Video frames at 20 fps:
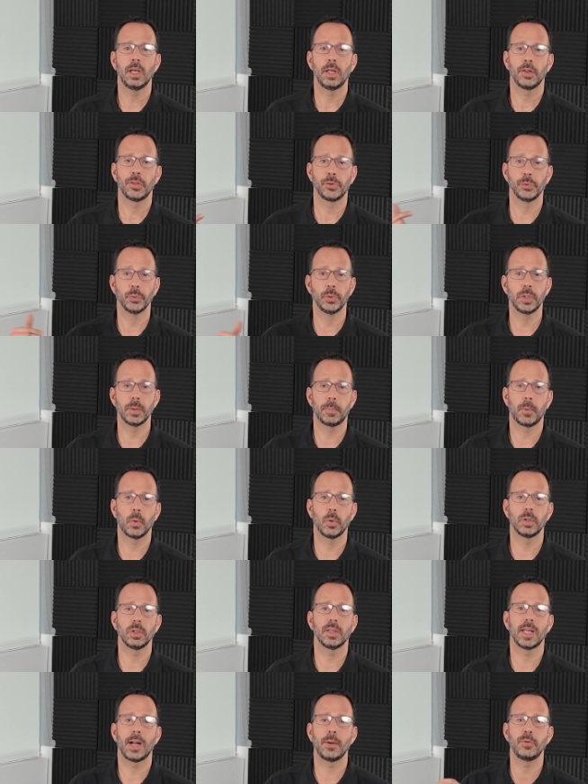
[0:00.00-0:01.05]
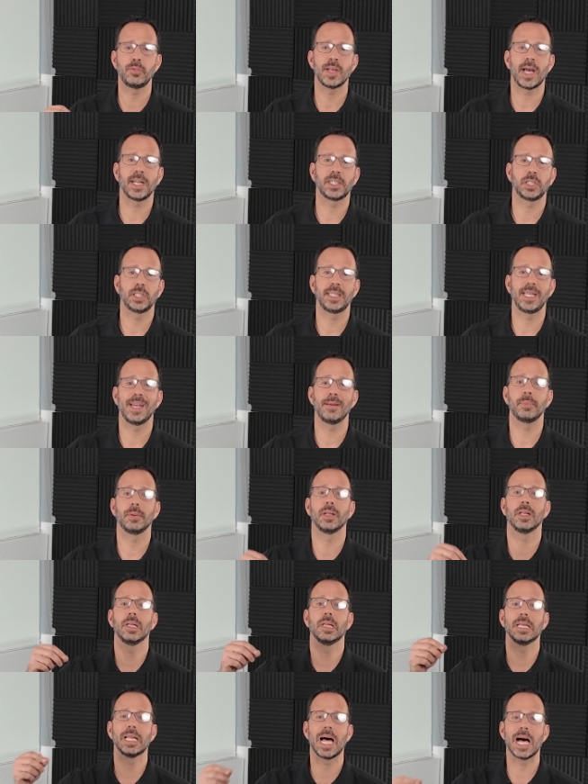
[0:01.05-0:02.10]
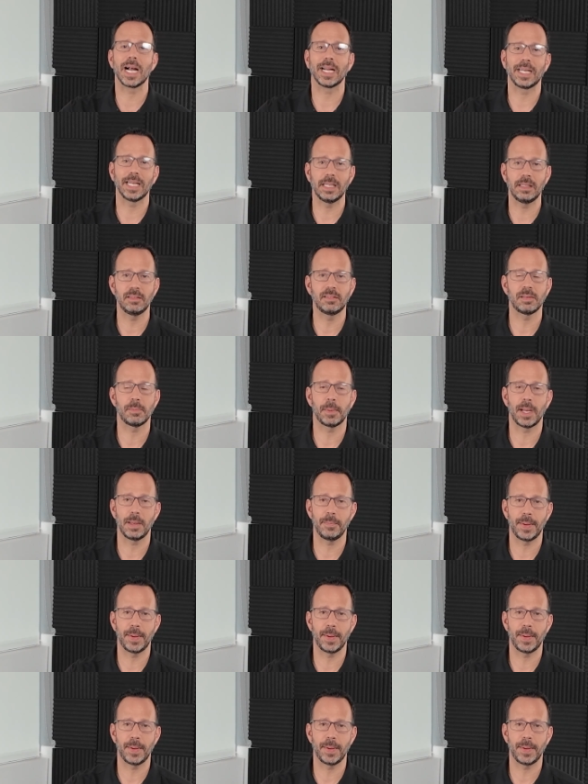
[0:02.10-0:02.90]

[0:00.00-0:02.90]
through the portal, I was actually able to log into my